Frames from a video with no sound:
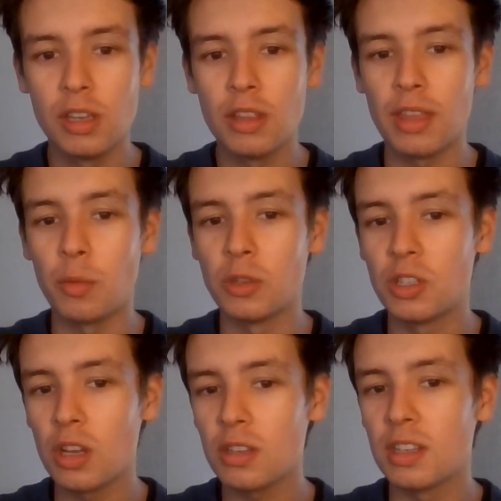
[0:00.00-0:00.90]
They were
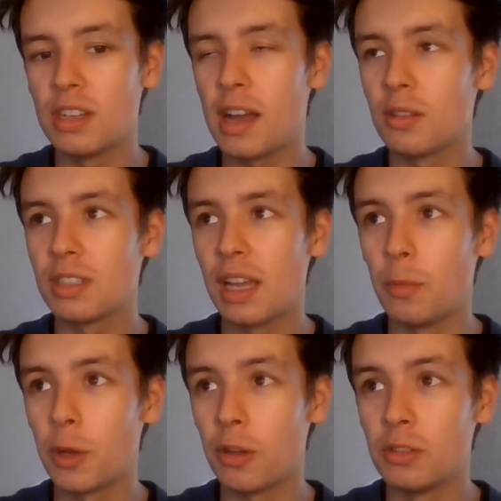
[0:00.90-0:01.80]
just announced and
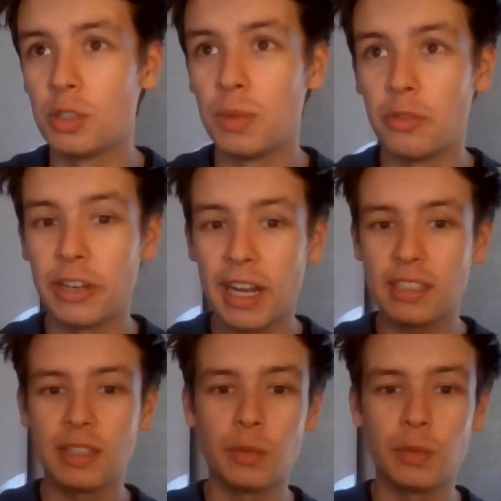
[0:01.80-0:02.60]
we're going to be reacting.